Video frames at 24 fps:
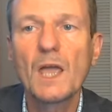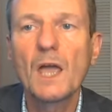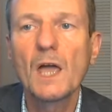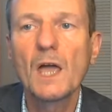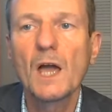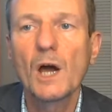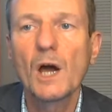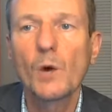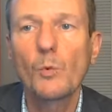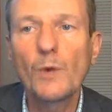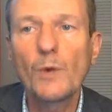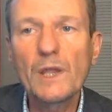
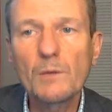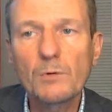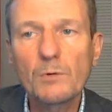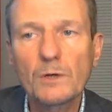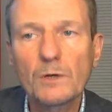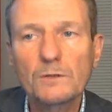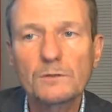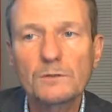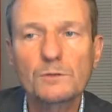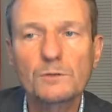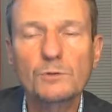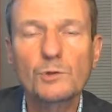We
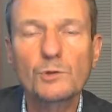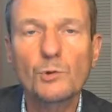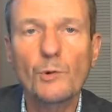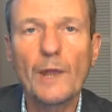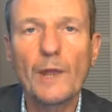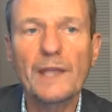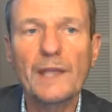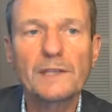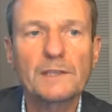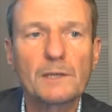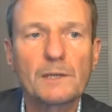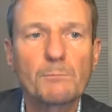want to
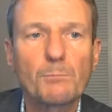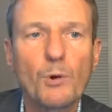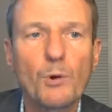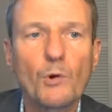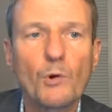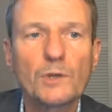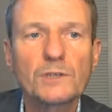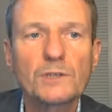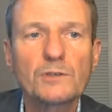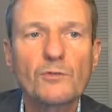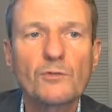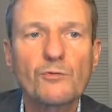create a
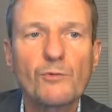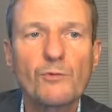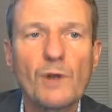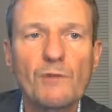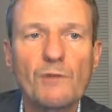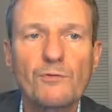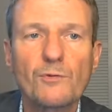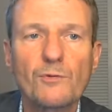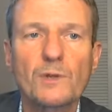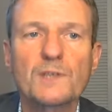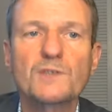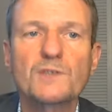point of
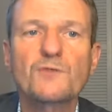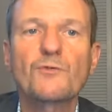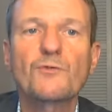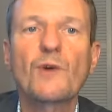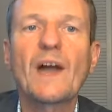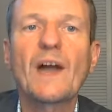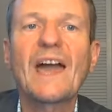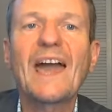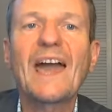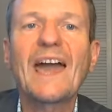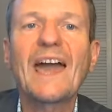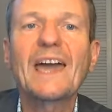reference for
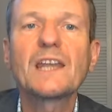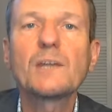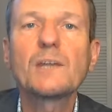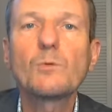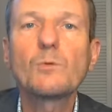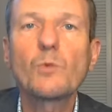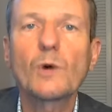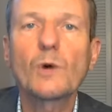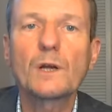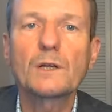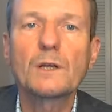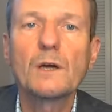
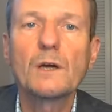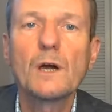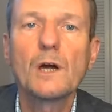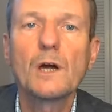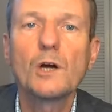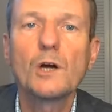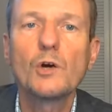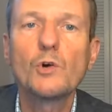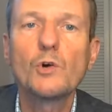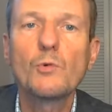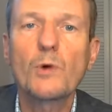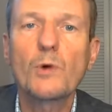anyone
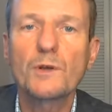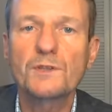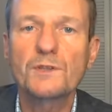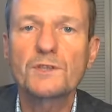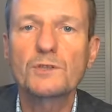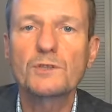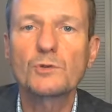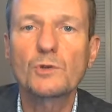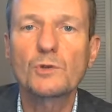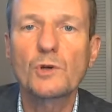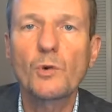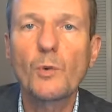who wants
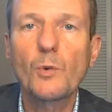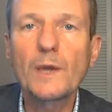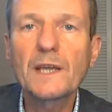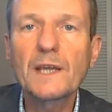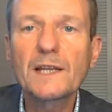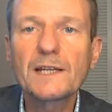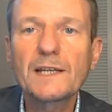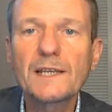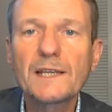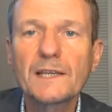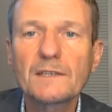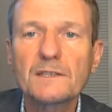to
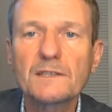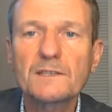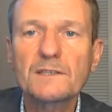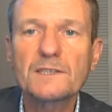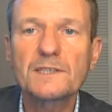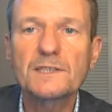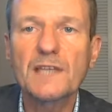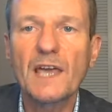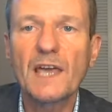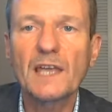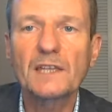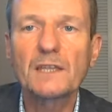quickly
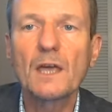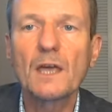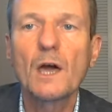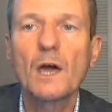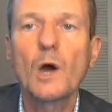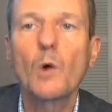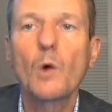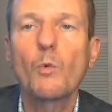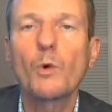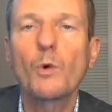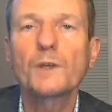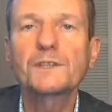understand
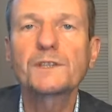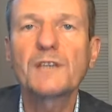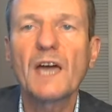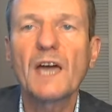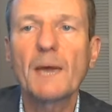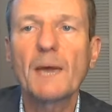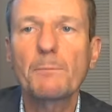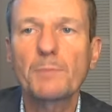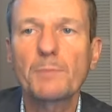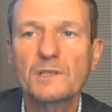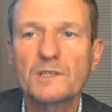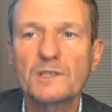what
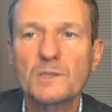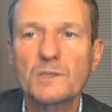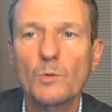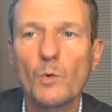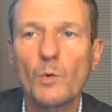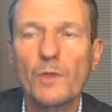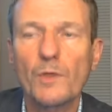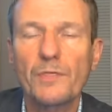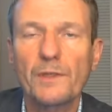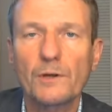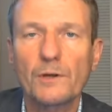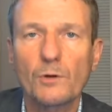happens
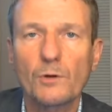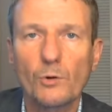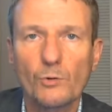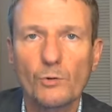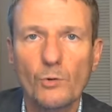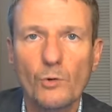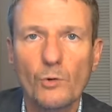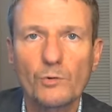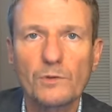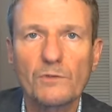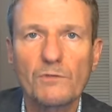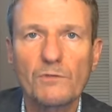when the
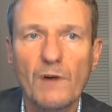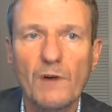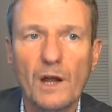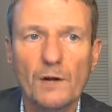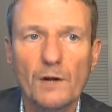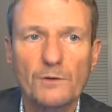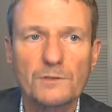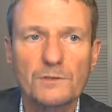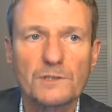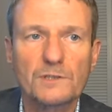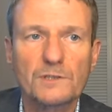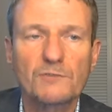
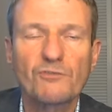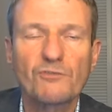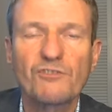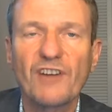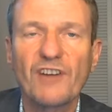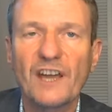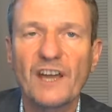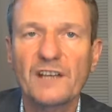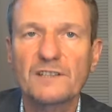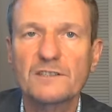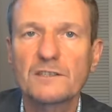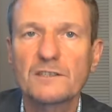coronavirus
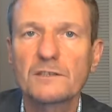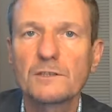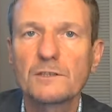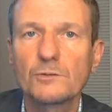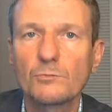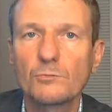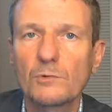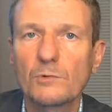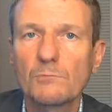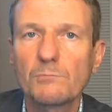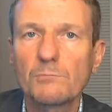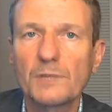infects a
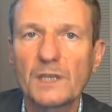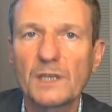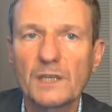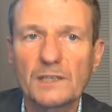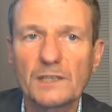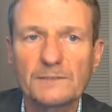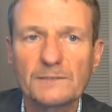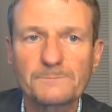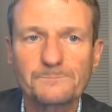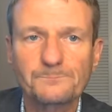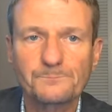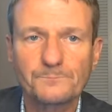human being.
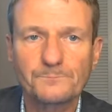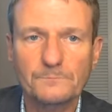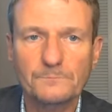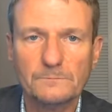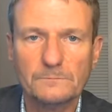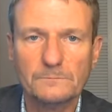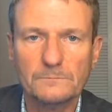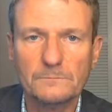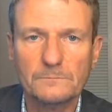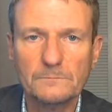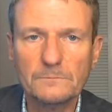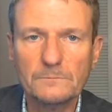
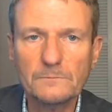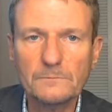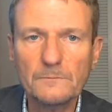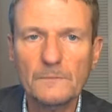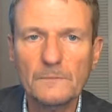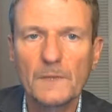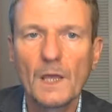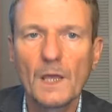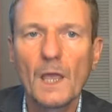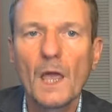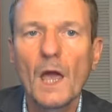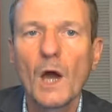
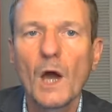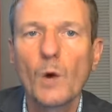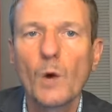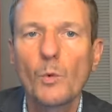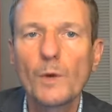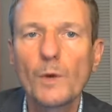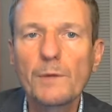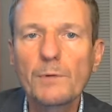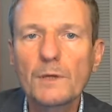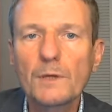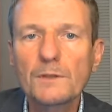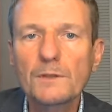
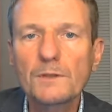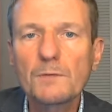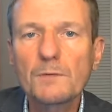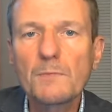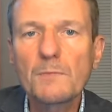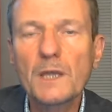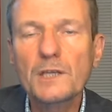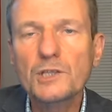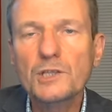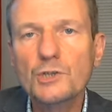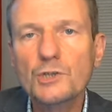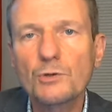We want to
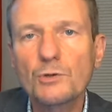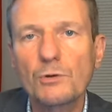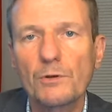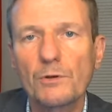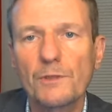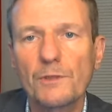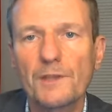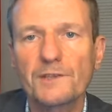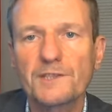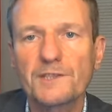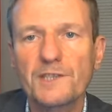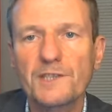make sure
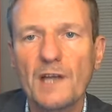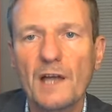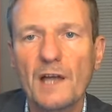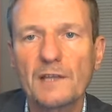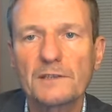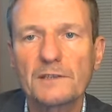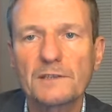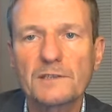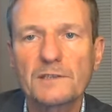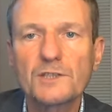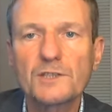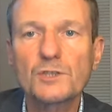that
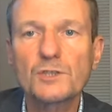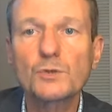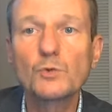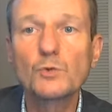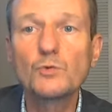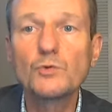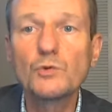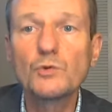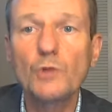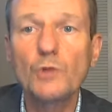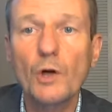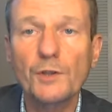scientists do
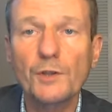not